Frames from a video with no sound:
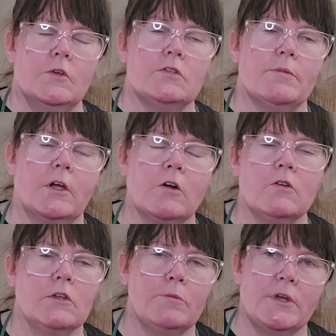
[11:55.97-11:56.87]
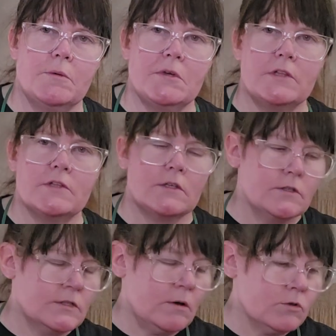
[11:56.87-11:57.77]
we used to make our own little mini
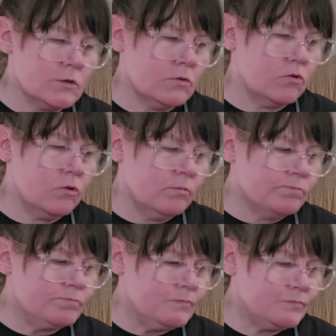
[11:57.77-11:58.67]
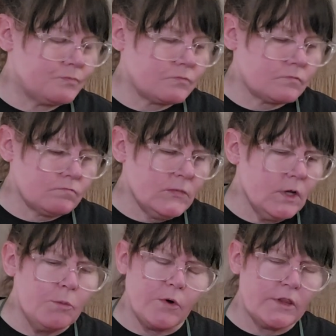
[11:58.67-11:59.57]
pizzas. That was cool.
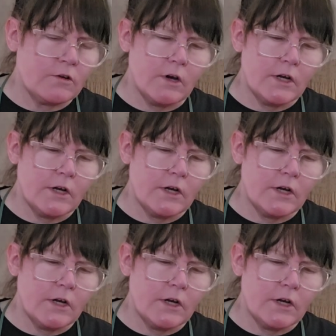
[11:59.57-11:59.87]
But we had